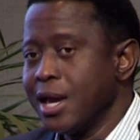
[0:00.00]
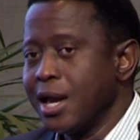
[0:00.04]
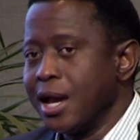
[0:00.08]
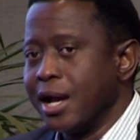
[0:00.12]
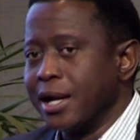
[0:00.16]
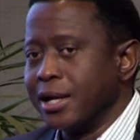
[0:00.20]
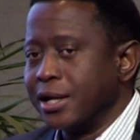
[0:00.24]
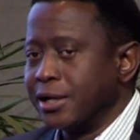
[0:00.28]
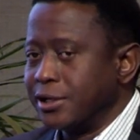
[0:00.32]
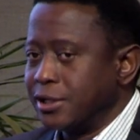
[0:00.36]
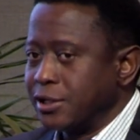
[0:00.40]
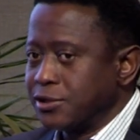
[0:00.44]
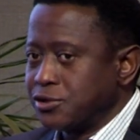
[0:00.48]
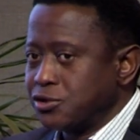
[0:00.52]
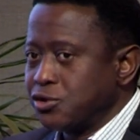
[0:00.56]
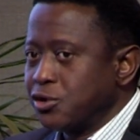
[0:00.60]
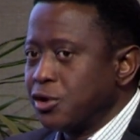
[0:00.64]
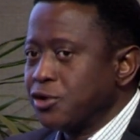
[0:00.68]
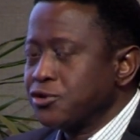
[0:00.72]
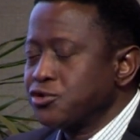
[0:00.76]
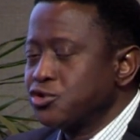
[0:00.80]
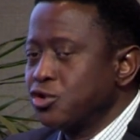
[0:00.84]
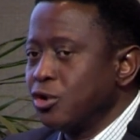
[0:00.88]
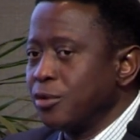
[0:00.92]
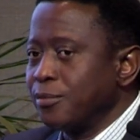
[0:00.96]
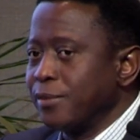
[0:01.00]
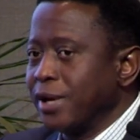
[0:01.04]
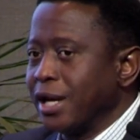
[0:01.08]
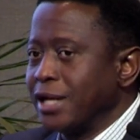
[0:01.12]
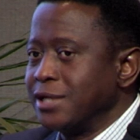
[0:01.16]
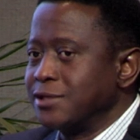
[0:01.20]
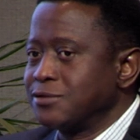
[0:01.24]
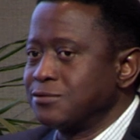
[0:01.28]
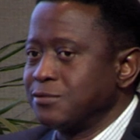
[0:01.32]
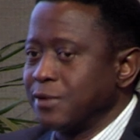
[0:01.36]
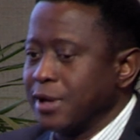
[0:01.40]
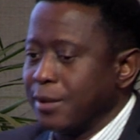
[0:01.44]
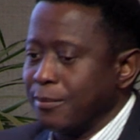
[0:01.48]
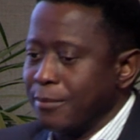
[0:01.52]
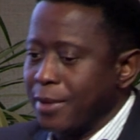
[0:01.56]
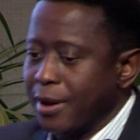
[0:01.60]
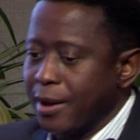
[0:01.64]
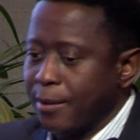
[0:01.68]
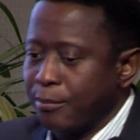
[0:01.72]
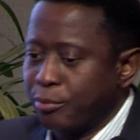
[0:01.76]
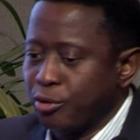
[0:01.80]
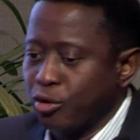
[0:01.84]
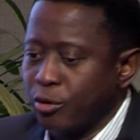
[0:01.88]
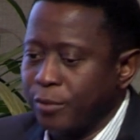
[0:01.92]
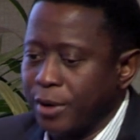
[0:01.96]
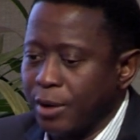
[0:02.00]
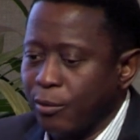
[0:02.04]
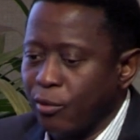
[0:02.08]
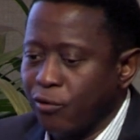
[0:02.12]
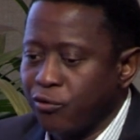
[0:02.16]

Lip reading: and the xerostomia is a problem.